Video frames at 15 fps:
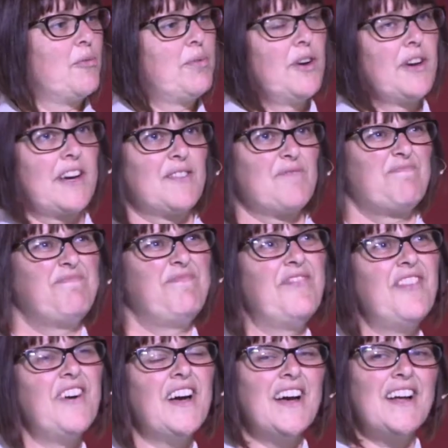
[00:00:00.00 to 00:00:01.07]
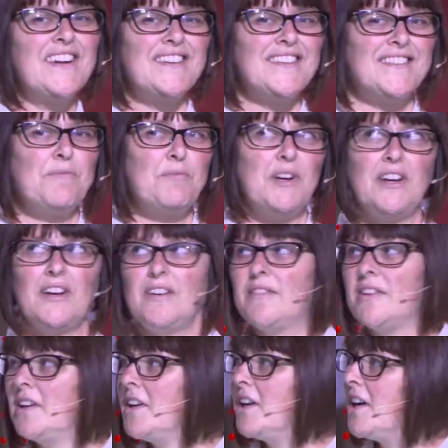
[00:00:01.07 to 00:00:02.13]
are fairly similar,
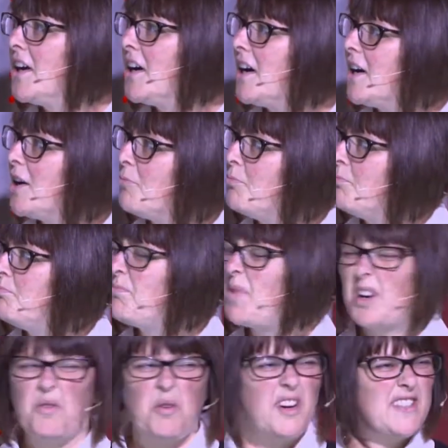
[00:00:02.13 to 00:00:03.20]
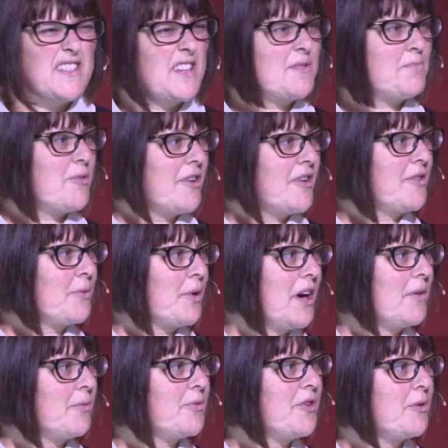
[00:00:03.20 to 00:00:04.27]
but quite disparate as
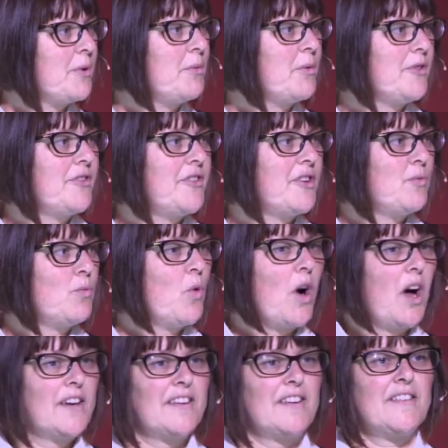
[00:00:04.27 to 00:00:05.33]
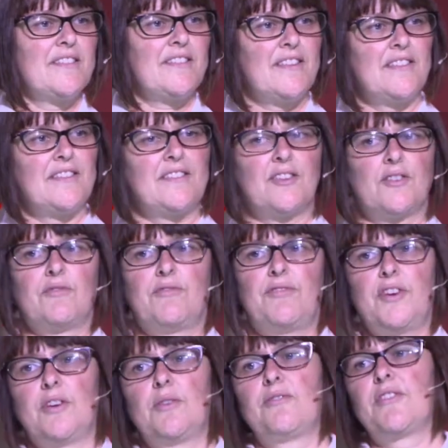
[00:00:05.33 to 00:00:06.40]
well. So we wanted one consistent
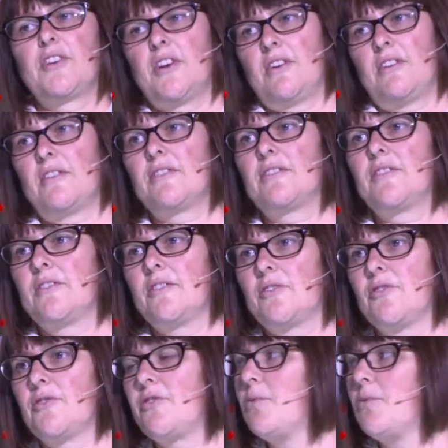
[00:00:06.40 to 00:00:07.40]
view of Clarks across the